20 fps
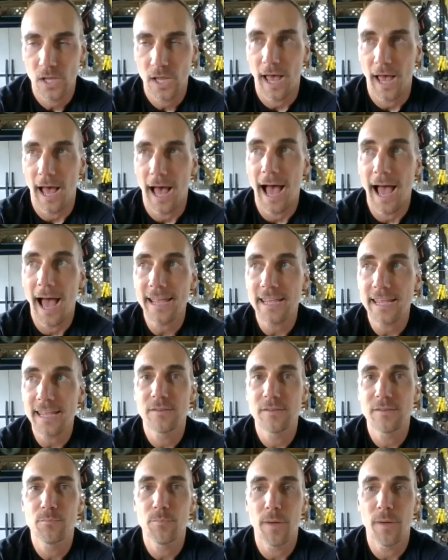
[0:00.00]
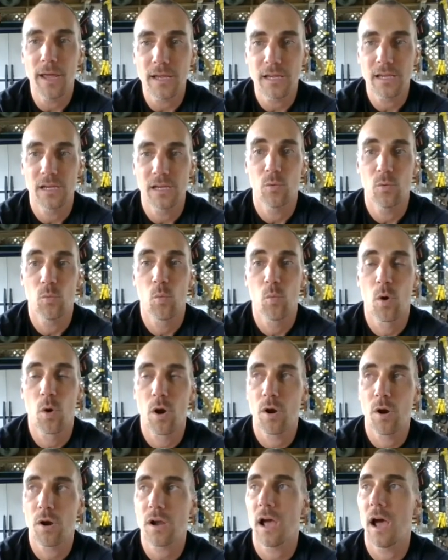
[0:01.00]
I can make it
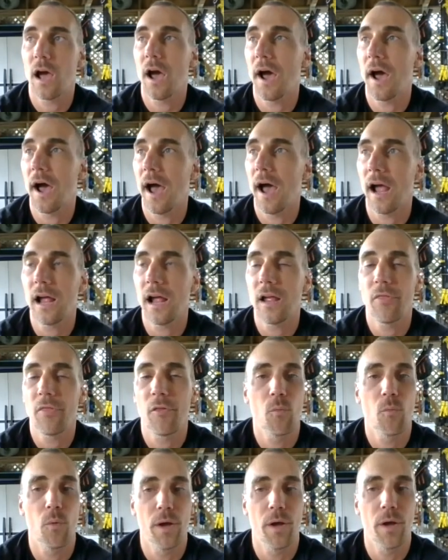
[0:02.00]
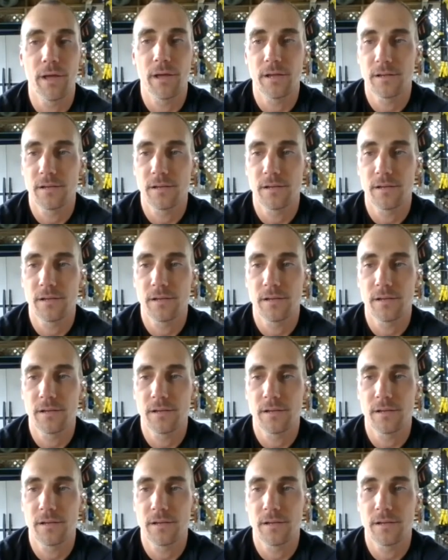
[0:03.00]
work either way.